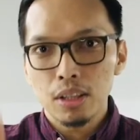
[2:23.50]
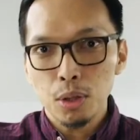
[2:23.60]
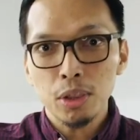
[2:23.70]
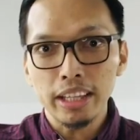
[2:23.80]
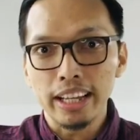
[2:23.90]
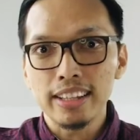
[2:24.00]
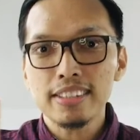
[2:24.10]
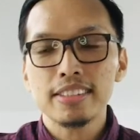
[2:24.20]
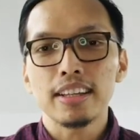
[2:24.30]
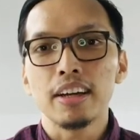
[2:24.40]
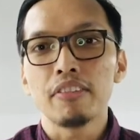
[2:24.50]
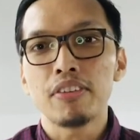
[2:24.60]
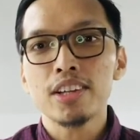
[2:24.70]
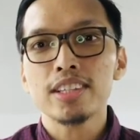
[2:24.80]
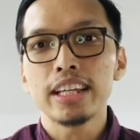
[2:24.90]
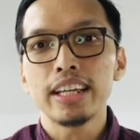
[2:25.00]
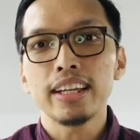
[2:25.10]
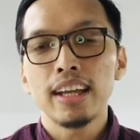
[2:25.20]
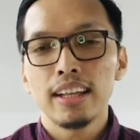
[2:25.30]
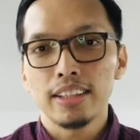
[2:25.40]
Two things. Firstly,